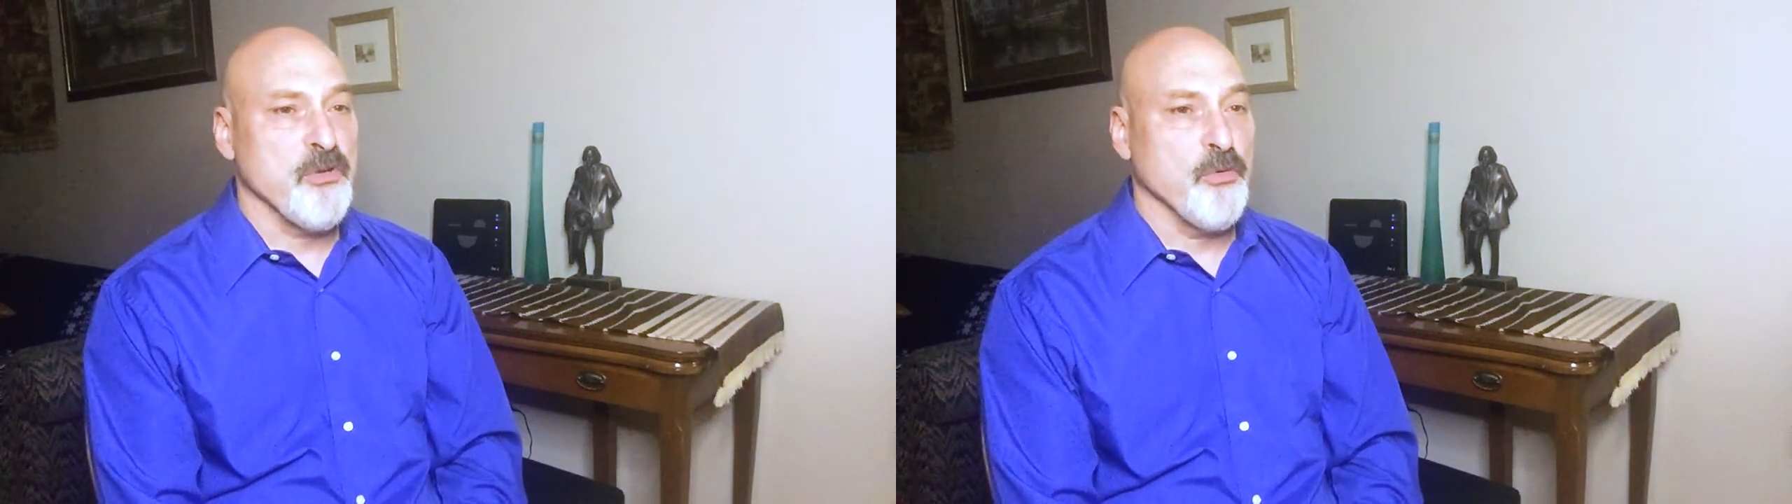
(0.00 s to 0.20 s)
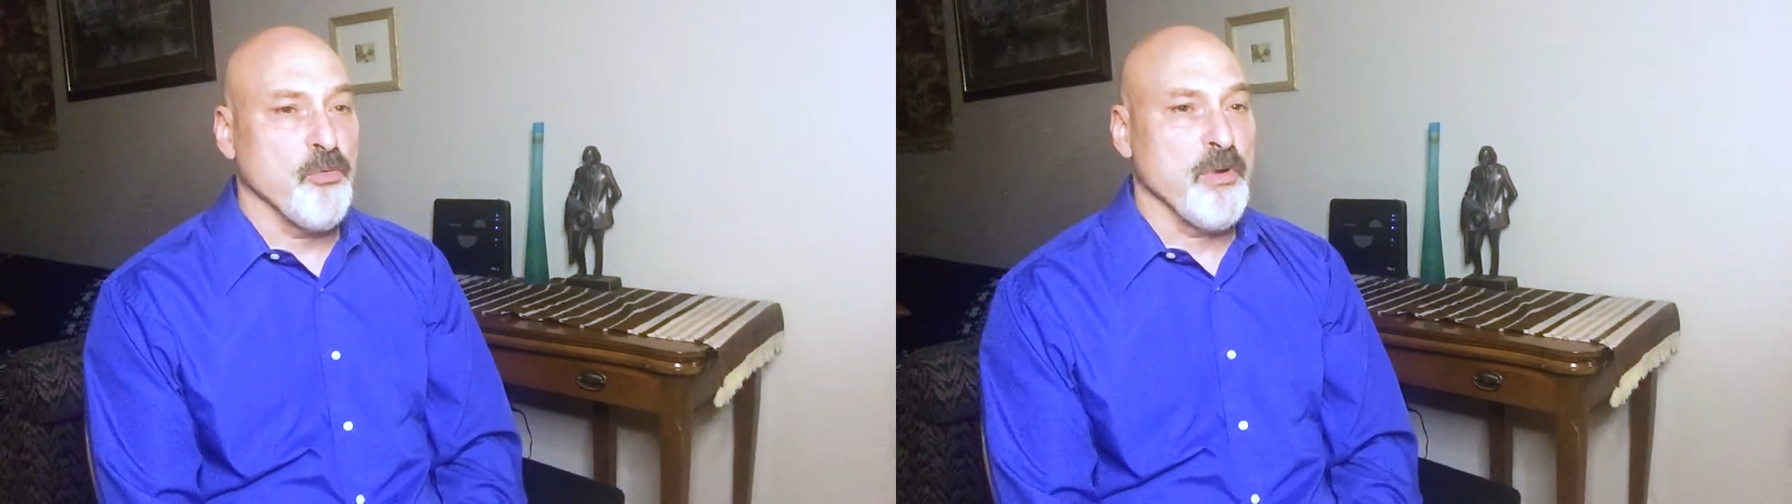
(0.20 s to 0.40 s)

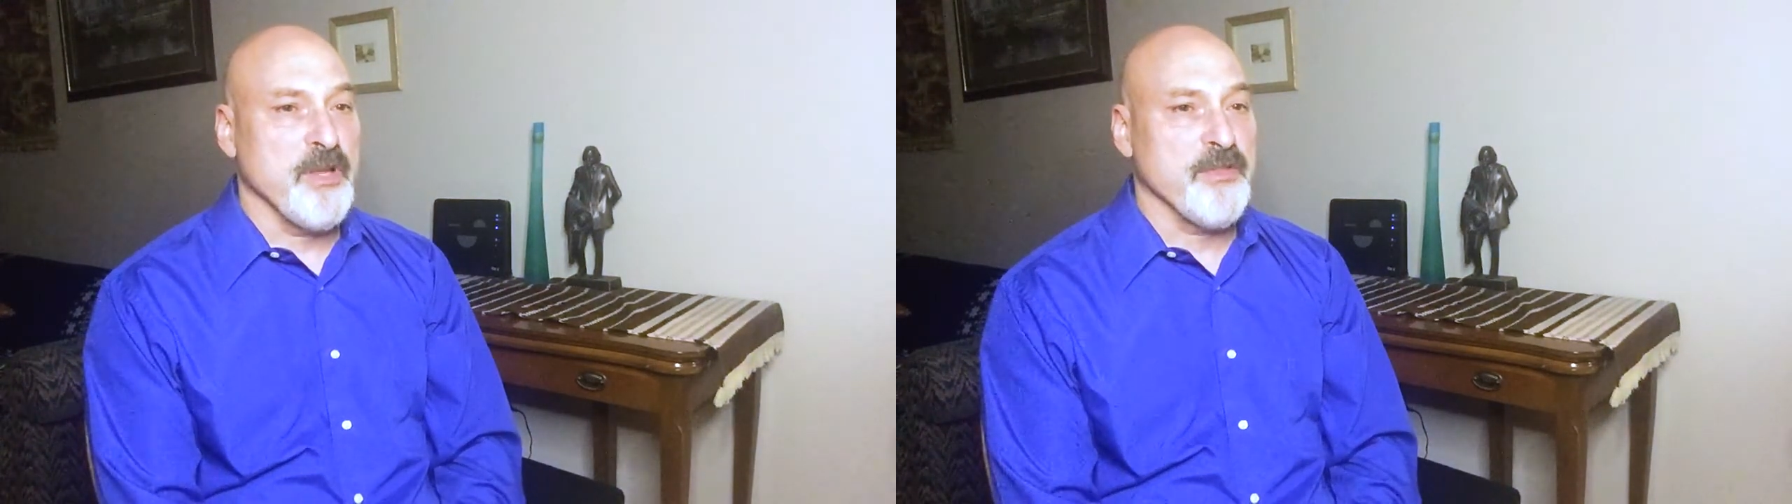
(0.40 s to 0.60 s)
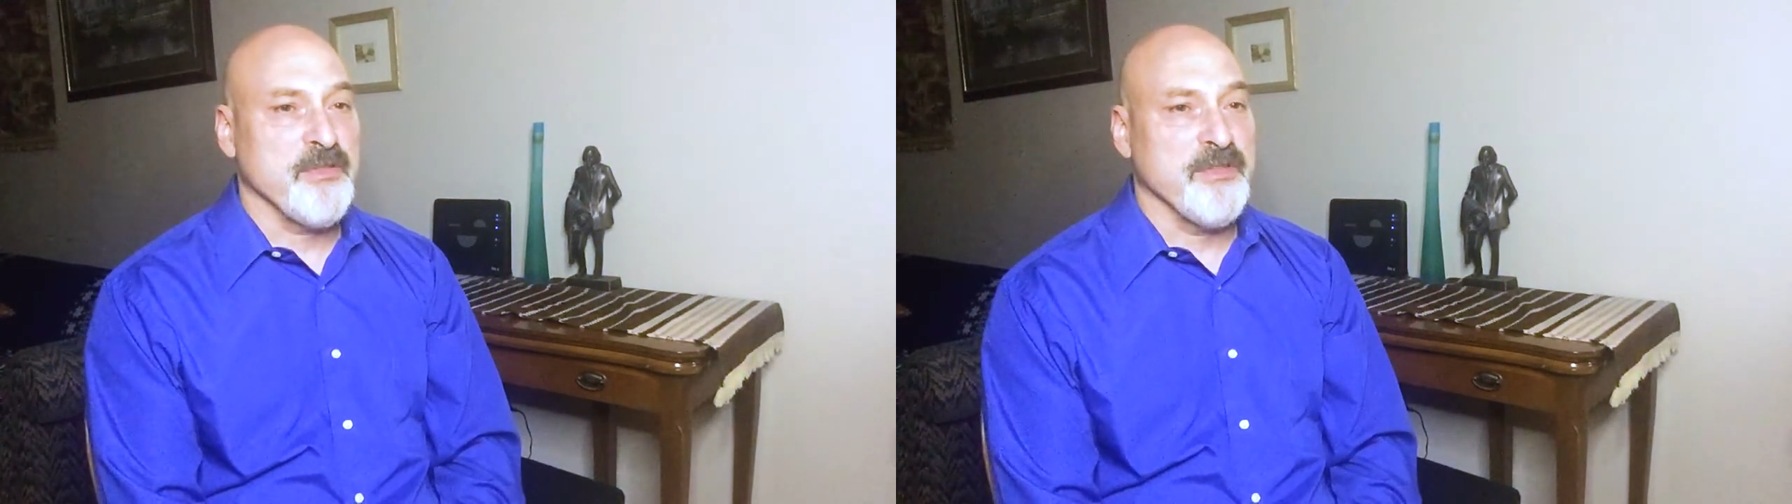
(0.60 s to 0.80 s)

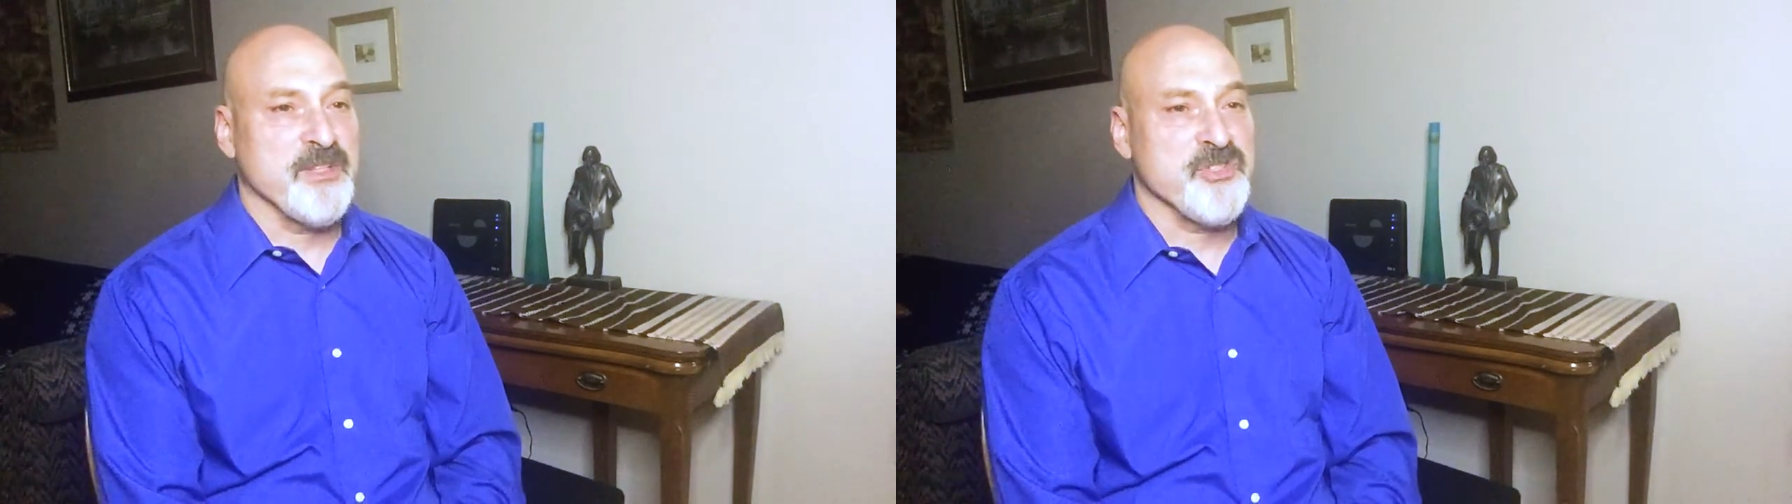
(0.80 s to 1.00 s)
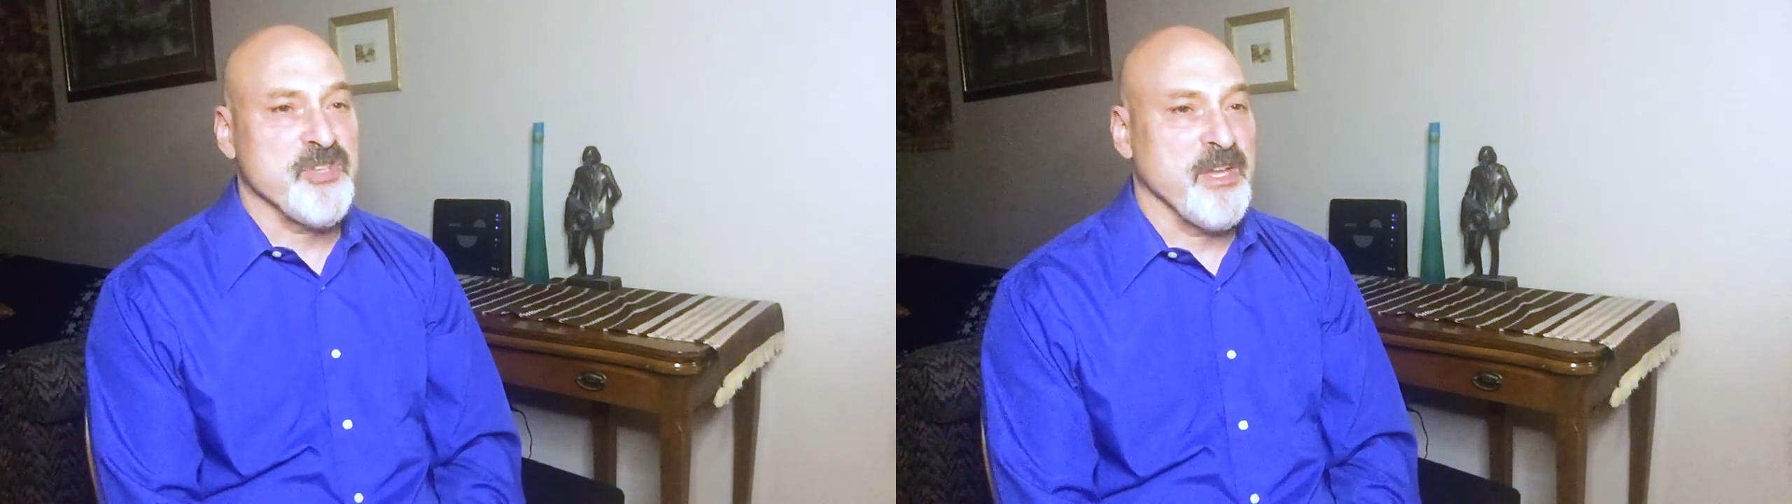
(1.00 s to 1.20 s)
with,
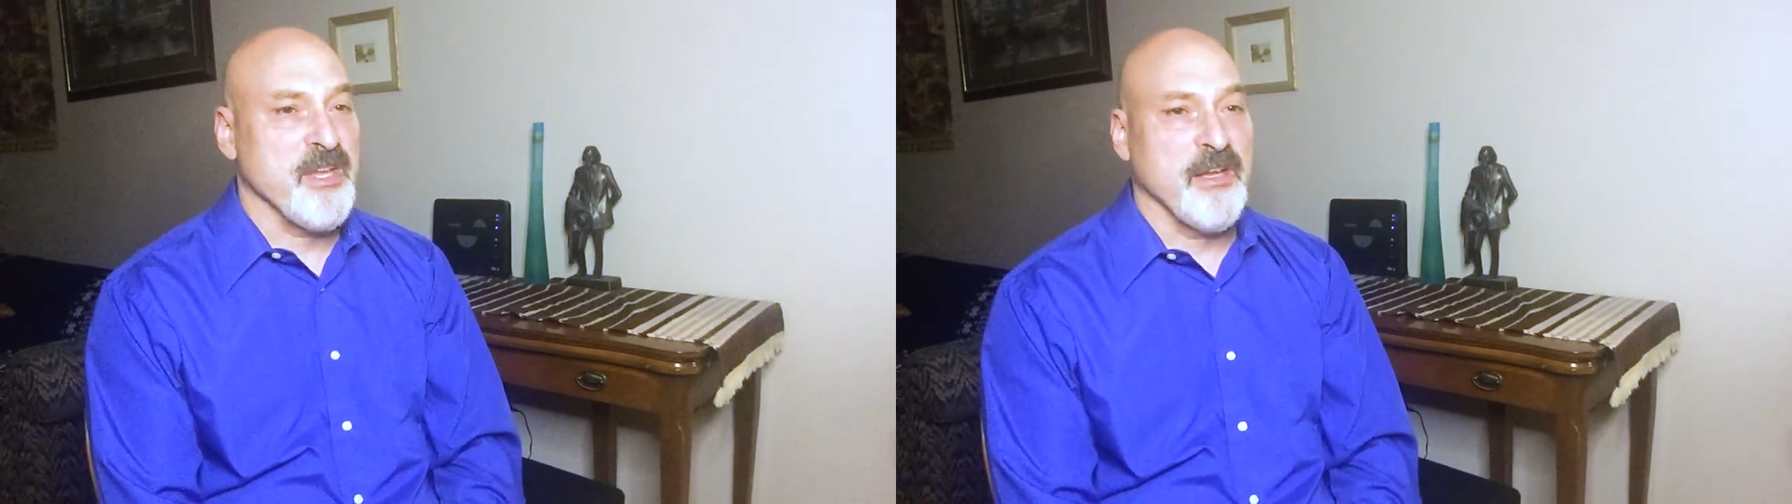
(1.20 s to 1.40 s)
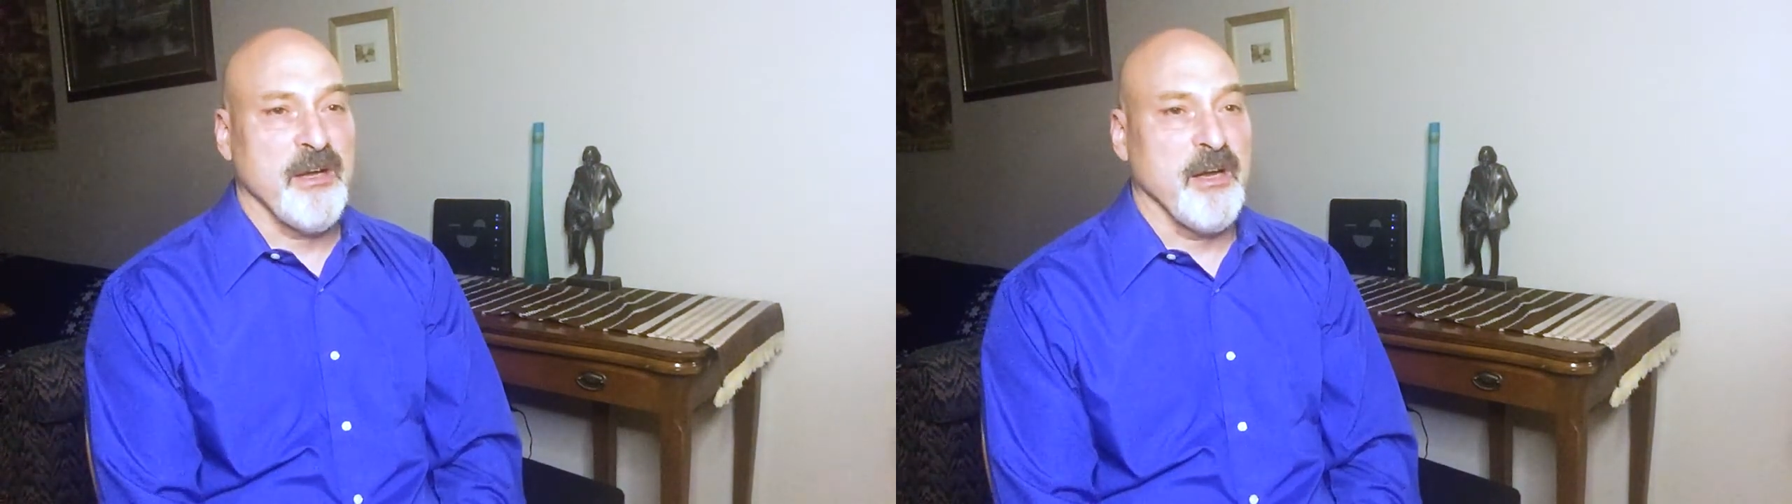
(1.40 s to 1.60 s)
let's say,